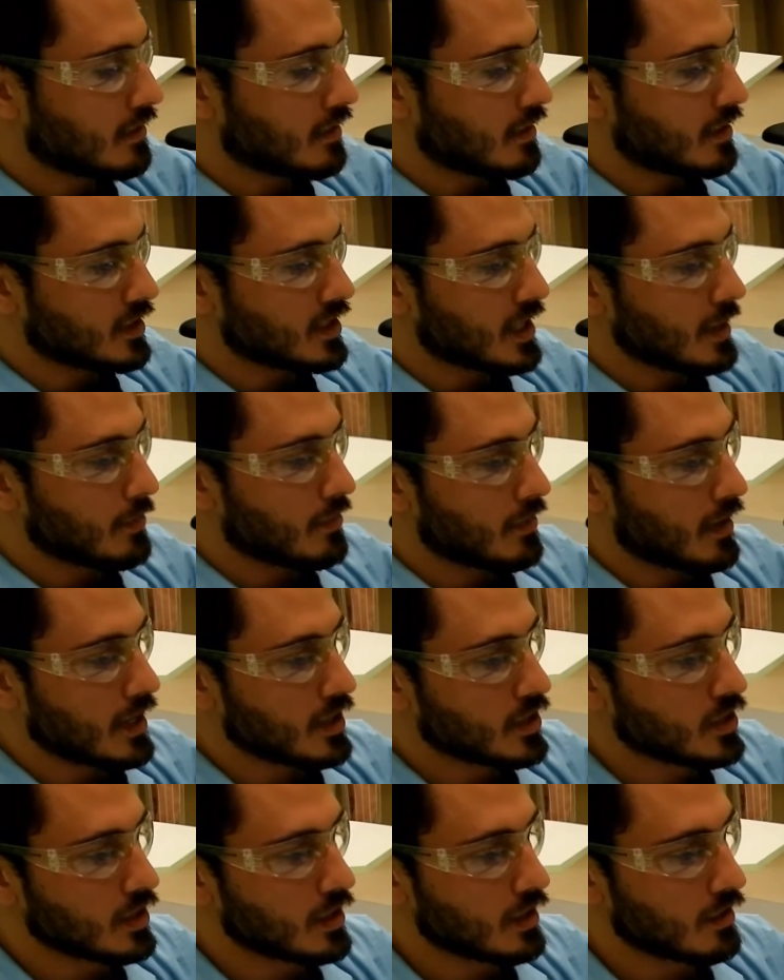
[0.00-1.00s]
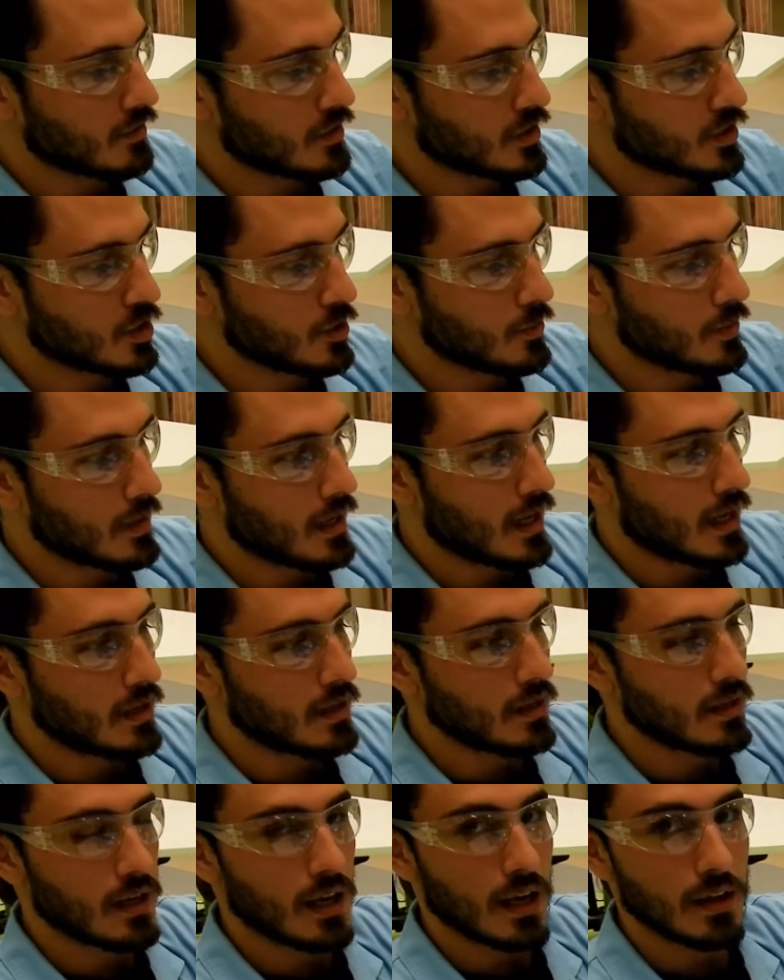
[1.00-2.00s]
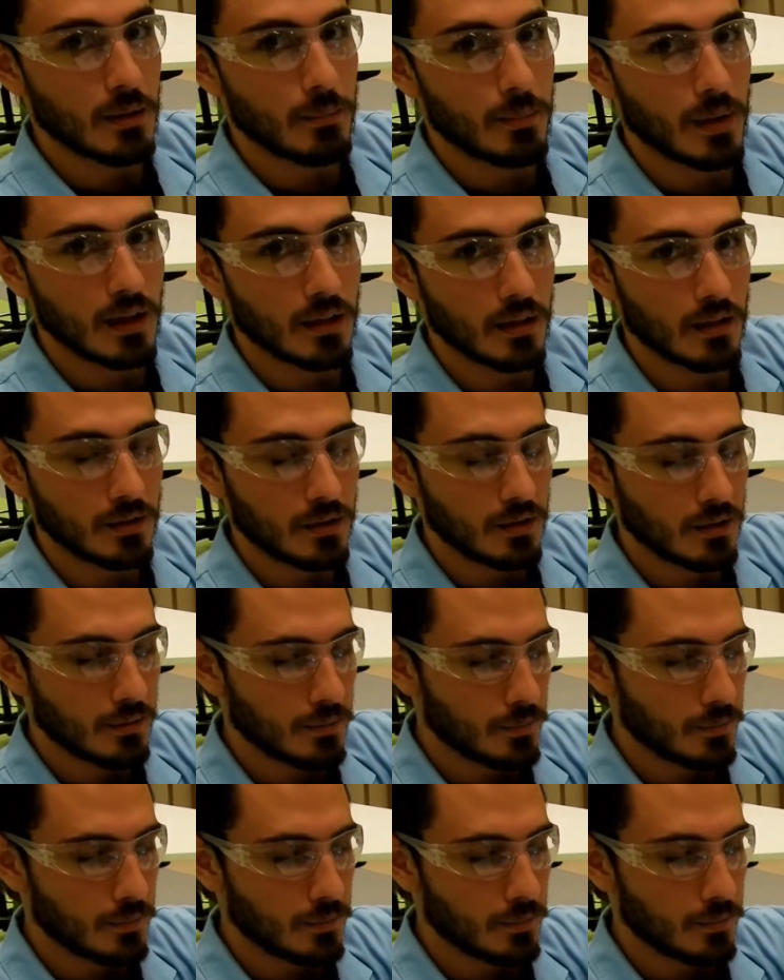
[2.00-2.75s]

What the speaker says: the separation of the supernatant and the pellet.